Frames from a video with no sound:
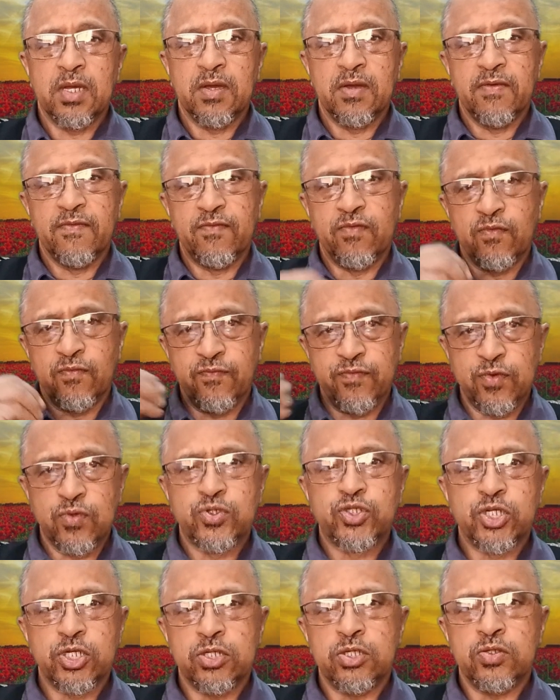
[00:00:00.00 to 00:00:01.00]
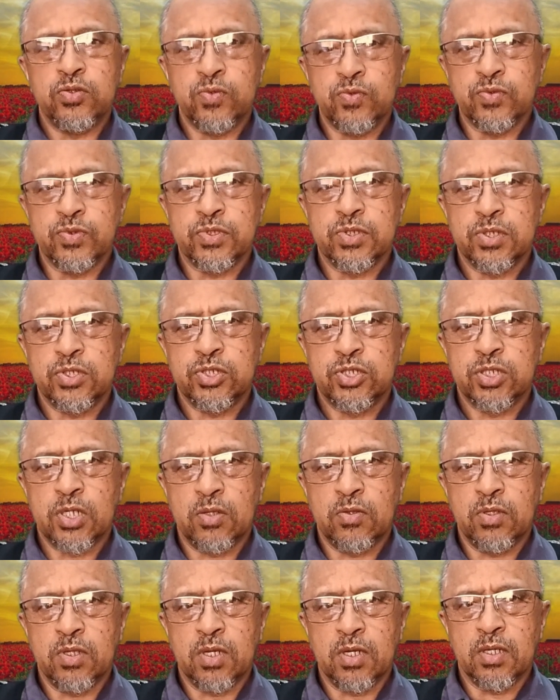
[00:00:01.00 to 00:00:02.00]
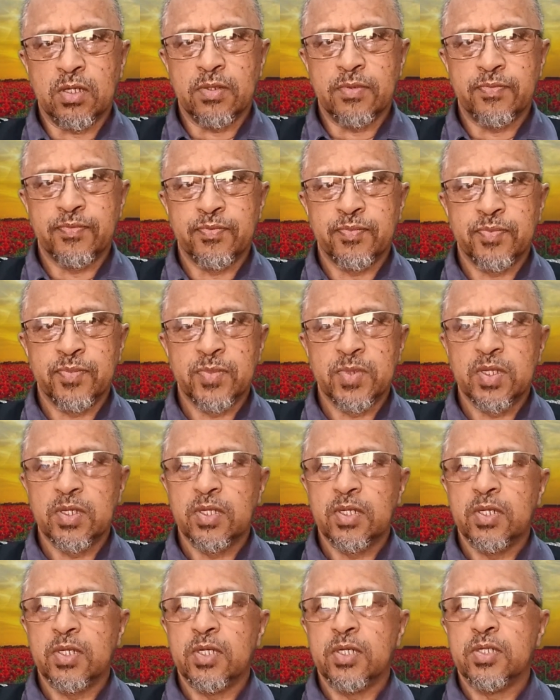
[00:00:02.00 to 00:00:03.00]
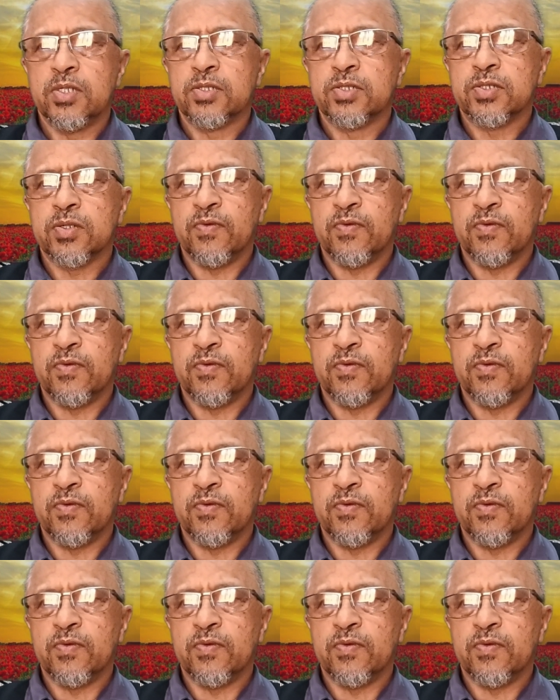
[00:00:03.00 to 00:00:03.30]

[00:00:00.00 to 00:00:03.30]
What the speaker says: for future use, inshallah. So